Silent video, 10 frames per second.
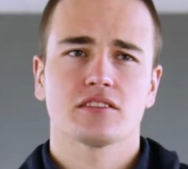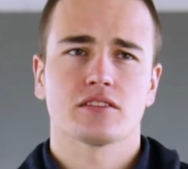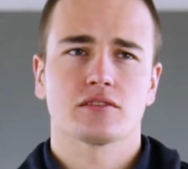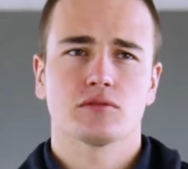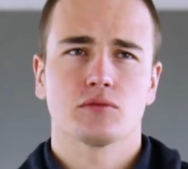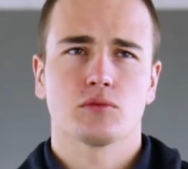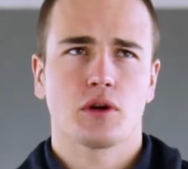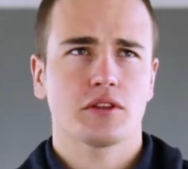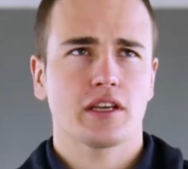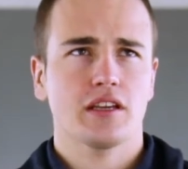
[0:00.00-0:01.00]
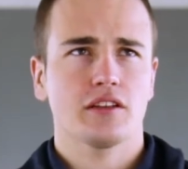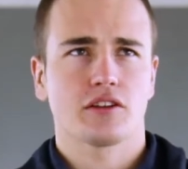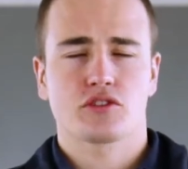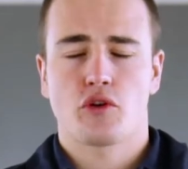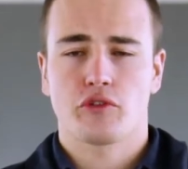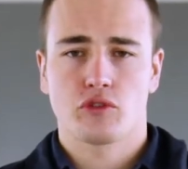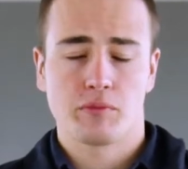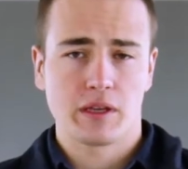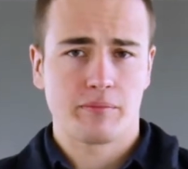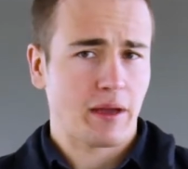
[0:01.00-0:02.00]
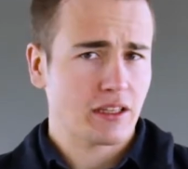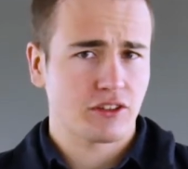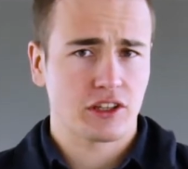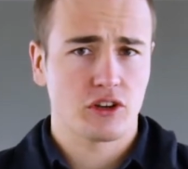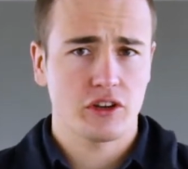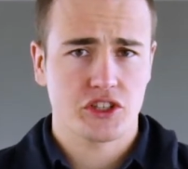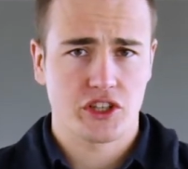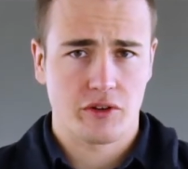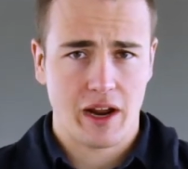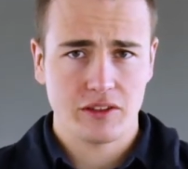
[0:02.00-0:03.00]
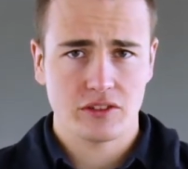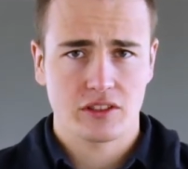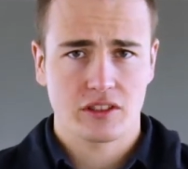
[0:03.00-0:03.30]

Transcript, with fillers: that one day there's going to be better technology around